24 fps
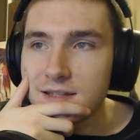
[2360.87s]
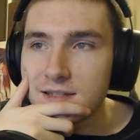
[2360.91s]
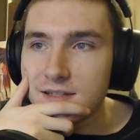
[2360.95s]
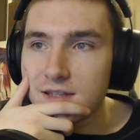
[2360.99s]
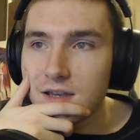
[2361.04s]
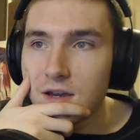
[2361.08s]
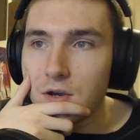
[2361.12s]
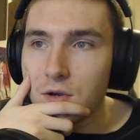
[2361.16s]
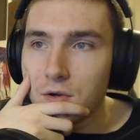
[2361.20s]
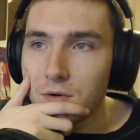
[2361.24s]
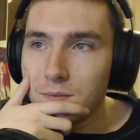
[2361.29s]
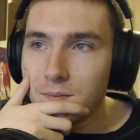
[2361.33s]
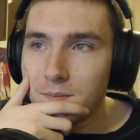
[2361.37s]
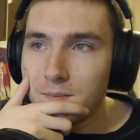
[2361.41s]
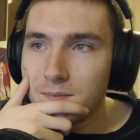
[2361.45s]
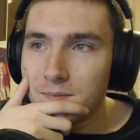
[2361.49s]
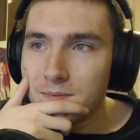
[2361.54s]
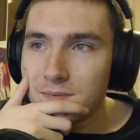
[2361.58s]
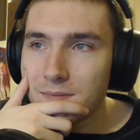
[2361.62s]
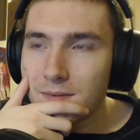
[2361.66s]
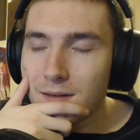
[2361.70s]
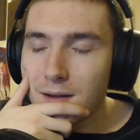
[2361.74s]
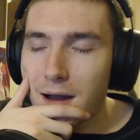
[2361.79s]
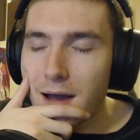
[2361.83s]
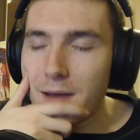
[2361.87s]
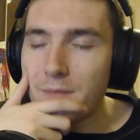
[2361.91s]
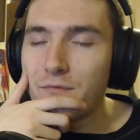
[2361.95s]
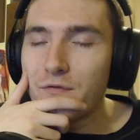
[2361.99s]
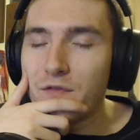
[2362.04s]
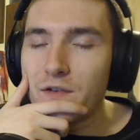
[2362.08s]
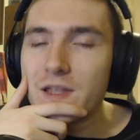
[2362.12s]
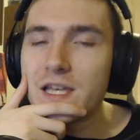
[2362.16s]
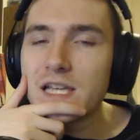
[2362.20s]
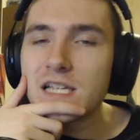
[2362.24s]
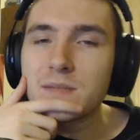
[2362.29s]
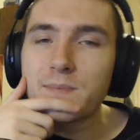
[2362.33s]
So I'm
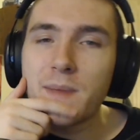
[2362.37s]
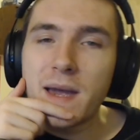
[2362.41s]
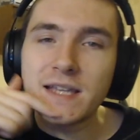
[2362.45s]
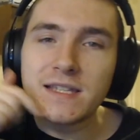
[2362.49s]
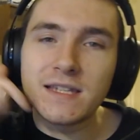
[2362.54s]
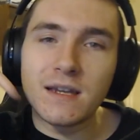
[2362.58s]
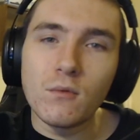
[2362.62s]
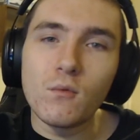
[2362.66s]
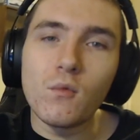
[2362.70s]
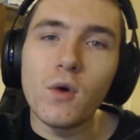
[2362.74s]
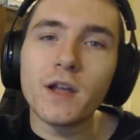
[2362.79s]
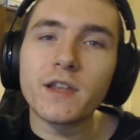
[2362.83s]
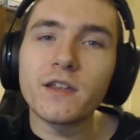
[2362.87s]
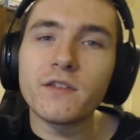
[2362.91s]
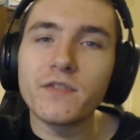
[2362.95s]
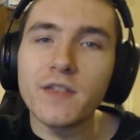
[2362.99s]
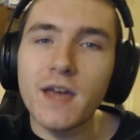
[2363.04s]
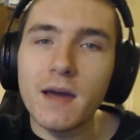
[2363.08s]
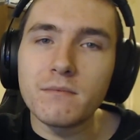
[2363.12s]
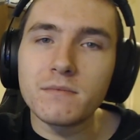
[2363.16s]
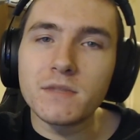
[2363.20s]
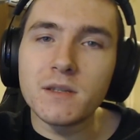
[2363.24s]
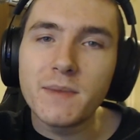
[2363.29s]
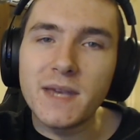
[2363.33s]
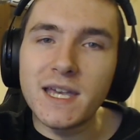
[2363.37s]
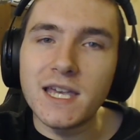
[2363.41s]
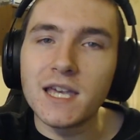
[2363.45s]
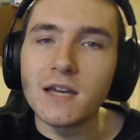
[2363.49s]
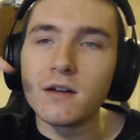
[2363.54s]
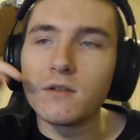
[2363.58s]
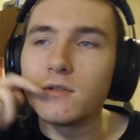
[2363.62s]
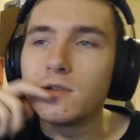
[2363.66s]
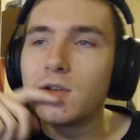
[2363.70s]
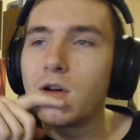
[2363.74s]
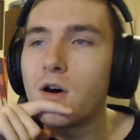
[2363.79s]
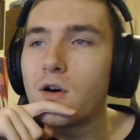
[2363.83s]
fully expecting one of them to be
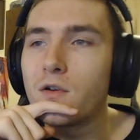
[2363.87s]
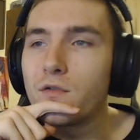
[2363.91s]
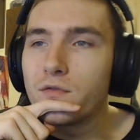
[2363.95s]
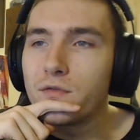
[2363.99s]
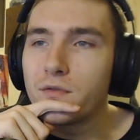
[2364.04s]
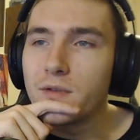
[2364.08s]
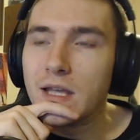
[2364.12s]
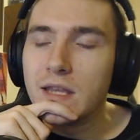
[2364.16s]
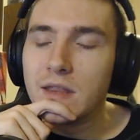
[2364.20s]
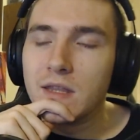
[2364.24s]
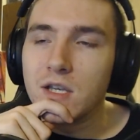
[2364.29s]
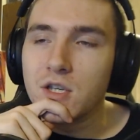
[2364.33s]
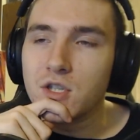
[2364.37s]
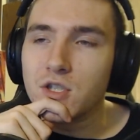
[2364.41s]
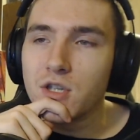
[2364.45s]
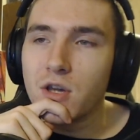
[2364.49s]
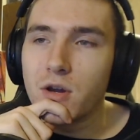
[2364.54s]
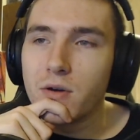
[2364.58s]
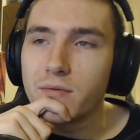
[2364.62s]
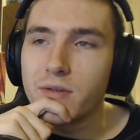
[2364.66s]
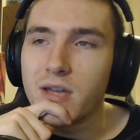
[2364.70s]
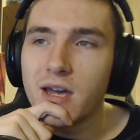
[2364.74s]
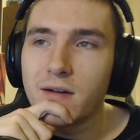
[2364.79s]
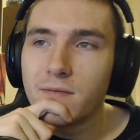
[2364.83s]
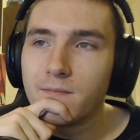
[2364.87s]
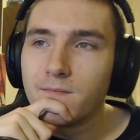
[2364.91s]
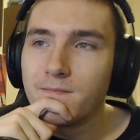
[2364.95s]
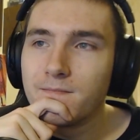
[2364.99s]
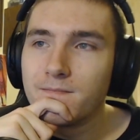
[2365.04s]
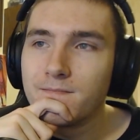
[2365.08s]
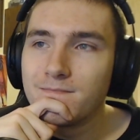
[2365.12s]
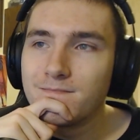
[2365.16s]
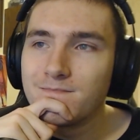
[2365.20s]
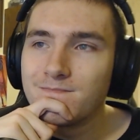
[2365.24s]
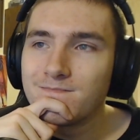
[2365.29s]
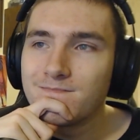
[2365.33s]
killed off in this show now.
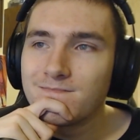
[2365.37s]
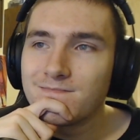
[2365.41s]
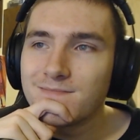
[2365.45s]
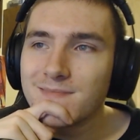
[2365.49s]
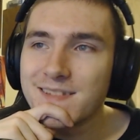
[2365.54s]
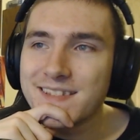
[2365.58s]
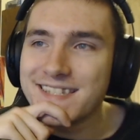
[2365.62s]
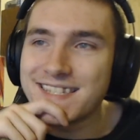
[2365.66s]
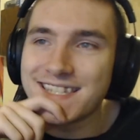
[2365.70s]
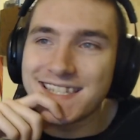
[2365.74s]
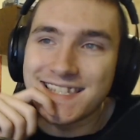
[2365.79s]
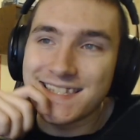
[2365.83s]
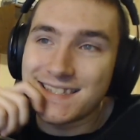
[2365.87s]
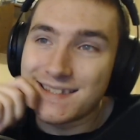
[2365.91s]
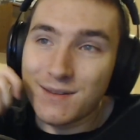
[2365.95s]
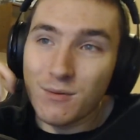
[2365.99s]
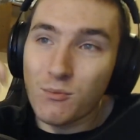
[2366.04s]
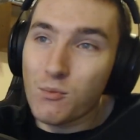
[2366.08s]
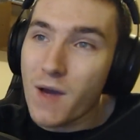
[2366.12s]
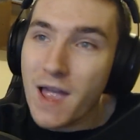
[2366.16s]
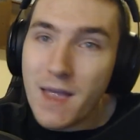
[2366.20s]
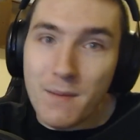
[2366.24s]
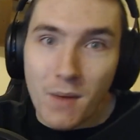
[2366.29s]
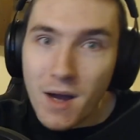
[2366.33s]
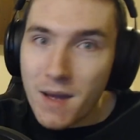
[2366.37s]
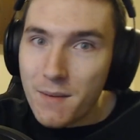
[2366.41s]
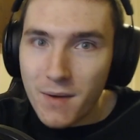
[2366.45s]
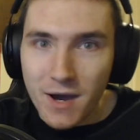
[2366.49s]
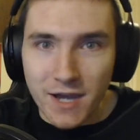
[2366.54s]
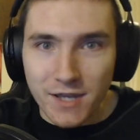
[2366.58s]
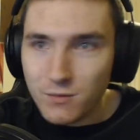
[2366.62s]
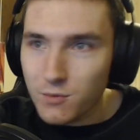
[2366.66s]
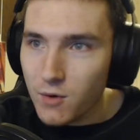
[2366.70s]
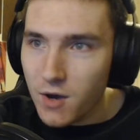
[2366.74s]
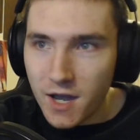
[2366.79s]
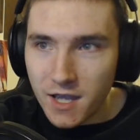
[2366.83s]
this just the way my
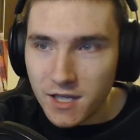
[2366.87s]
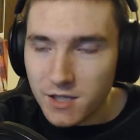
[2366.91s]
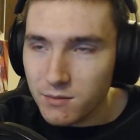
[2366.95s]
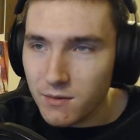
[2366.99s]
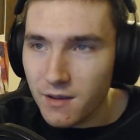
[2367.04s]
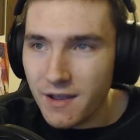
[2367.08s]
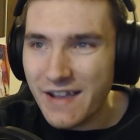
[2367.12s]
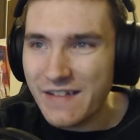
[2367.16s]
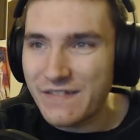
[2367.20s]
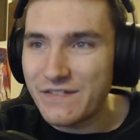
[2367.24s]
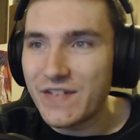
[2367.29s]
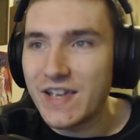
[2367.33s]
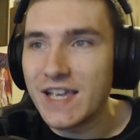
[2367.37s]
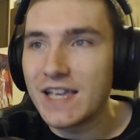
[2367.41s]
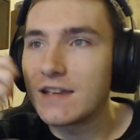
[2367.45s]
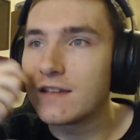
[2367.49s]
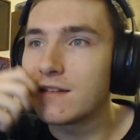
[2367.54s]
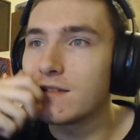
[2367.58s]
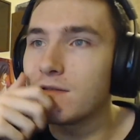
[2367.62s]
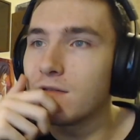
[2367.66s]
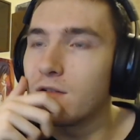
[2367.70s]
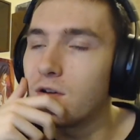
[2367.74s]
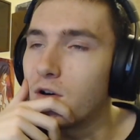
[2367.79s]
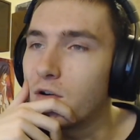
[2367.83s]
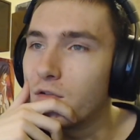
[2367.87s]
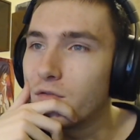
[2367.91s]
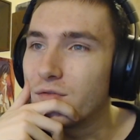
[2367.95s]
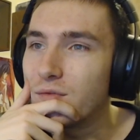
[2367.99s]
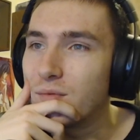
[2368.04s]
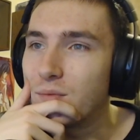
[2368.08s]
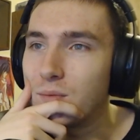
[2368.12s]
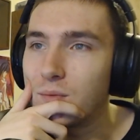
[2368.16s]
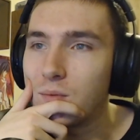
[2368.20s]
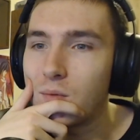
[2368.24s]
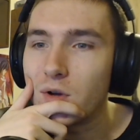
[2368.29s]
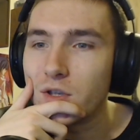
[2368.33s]
mind works when I think of
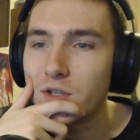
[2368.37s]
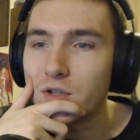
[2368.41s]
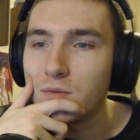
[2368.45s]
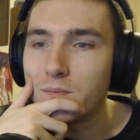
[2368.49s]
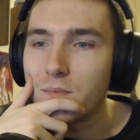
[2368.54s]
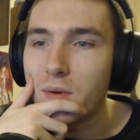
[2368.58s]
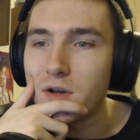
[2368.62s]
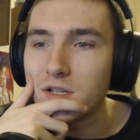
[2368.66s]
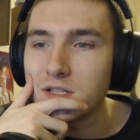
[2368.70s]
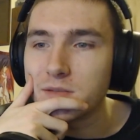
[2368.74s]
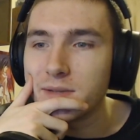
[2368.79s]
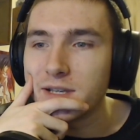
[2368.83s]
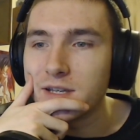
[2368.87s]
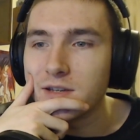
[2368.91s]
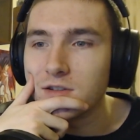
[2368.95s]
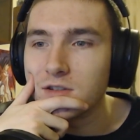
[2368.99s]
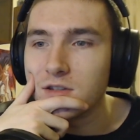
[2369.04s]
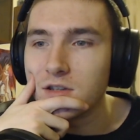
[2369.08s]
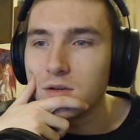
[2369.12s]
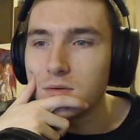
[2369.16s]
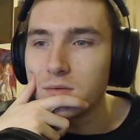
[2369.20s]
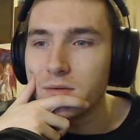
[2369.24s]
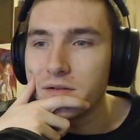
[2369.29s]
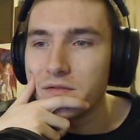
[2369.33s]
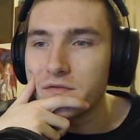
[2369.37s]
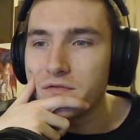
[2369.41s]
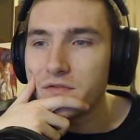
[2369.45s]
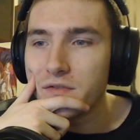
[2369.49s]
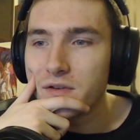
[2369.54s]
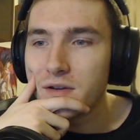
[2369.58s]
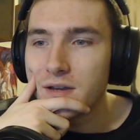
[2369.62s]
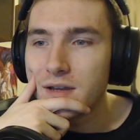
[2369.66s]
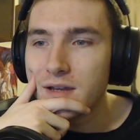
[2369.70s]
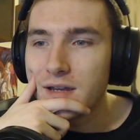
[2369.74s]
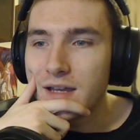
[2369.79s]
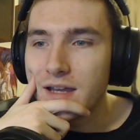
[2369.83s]
what you possibly could do with
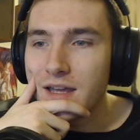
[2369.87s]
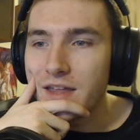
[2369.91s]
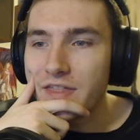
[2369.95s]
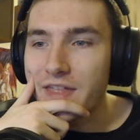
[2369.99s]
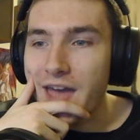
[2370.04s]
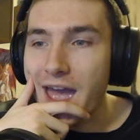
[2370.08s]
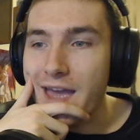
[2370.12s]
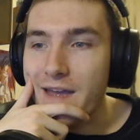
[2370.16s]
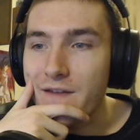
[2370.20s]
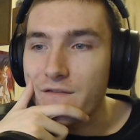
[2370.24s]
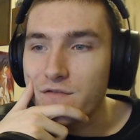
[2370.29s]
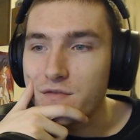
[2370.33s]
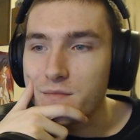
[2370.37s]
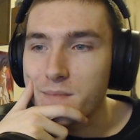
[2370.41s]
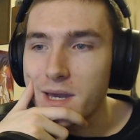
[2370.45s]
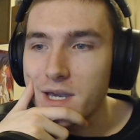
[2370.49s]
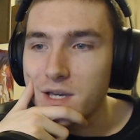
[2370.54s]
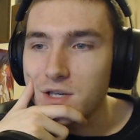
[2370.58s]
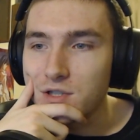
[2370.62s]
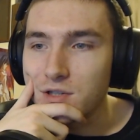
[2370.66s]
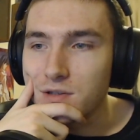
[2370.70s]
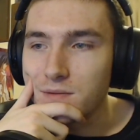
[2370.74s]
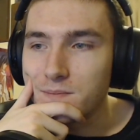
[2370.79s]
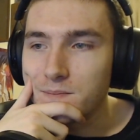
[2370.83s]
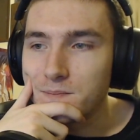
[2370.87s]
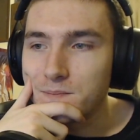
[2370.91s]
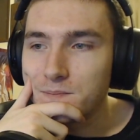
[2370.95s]
that information.